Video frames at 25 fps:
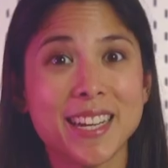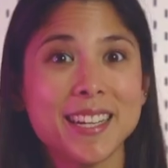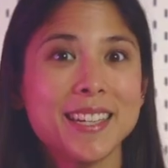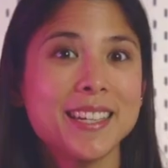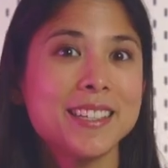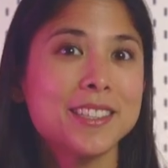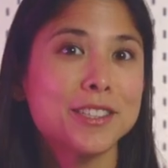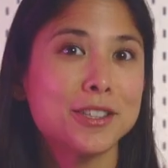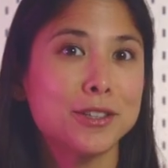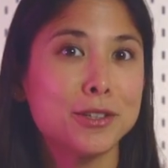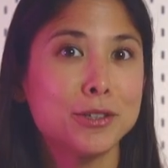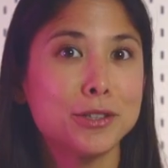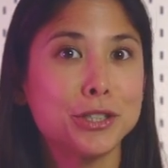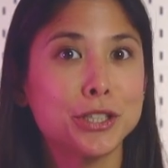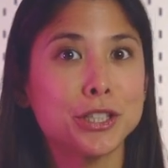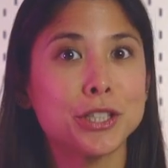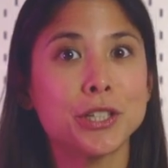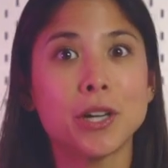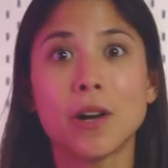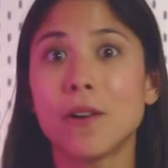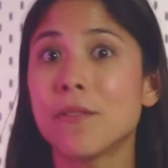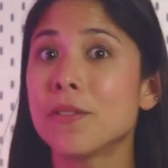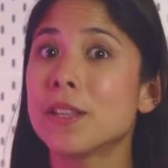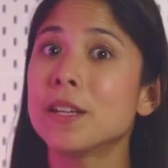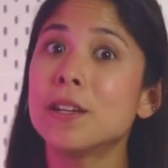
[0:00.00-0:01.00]
tenting
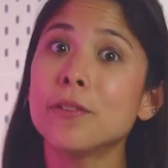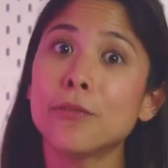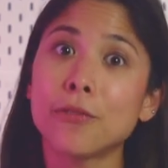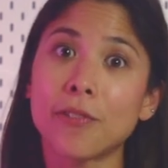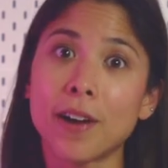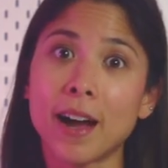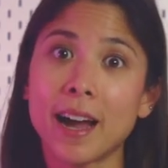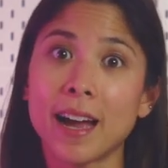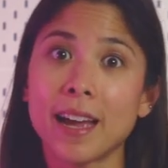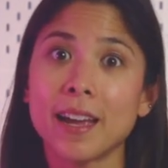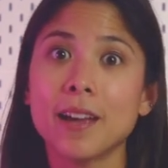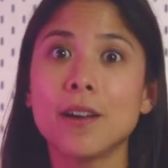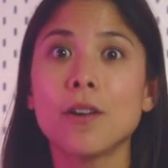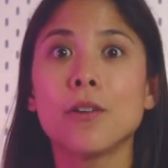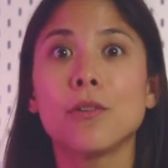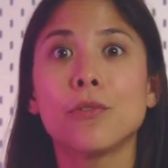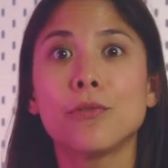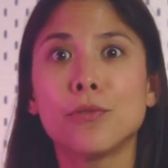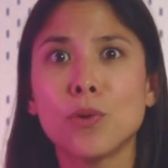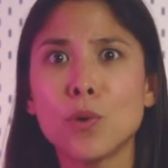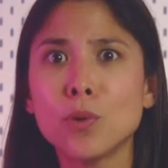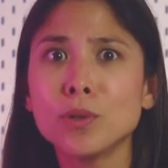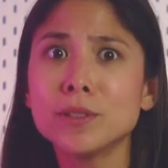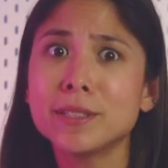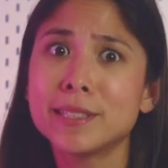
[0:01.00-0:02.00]
solution of the Defy
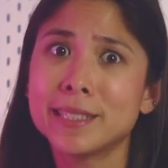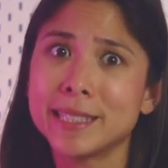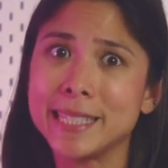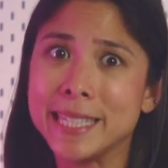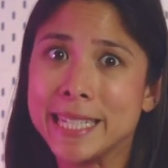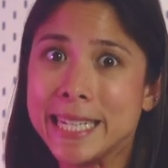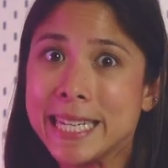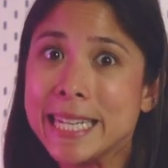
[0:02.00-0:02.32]
folds